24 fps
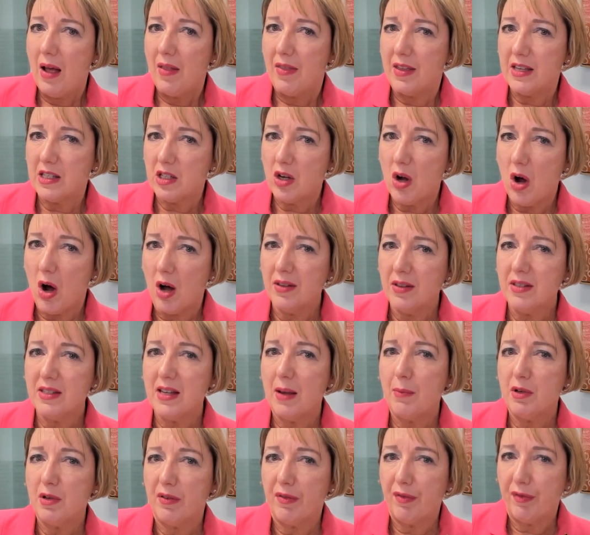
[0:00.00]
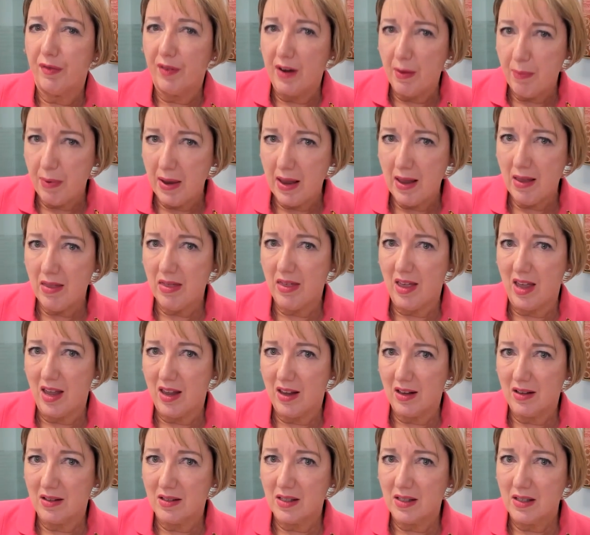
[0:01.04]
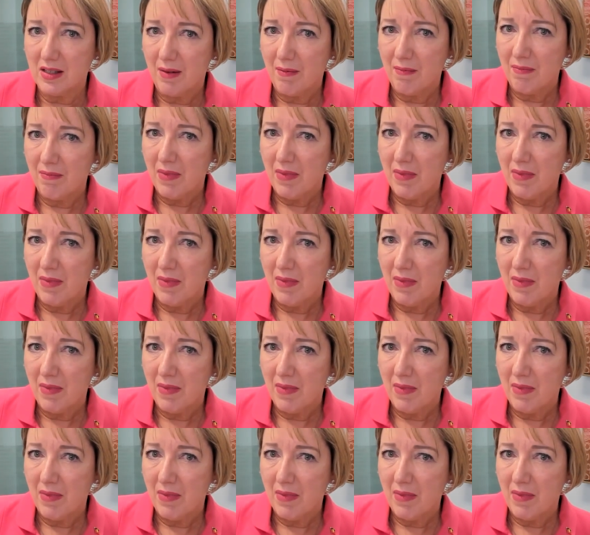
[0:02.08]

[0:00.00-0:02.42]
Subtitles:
This concept of flipping things,